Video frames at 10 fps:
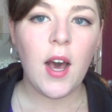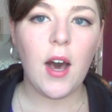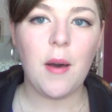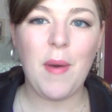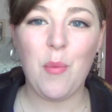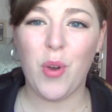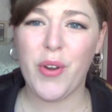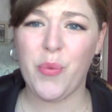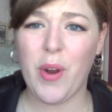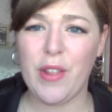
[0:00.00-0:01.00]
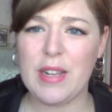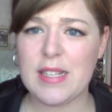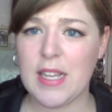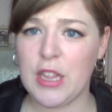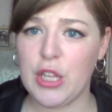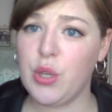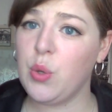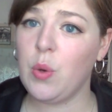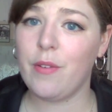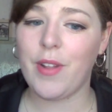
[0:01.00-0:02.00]
I wouldn't wear this in
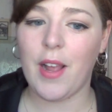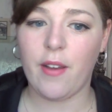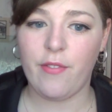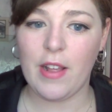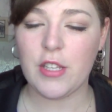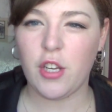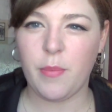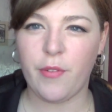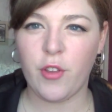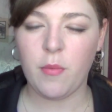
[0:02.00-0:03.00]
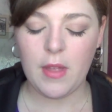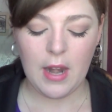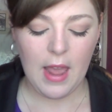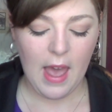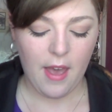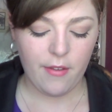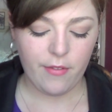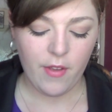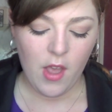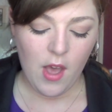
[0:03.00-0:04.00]
lieu of, like, a fancier perfume that I have.